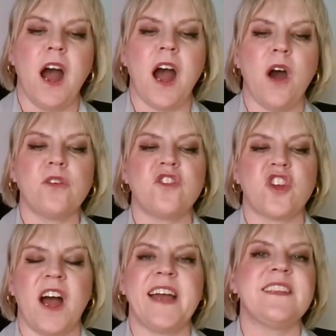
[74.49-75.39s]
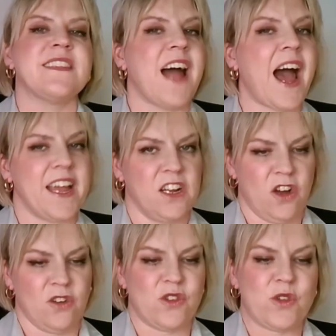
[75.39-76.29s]
our child's
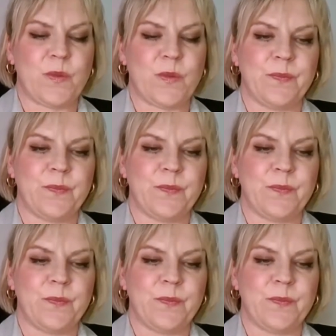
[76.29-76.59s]
diagnosis.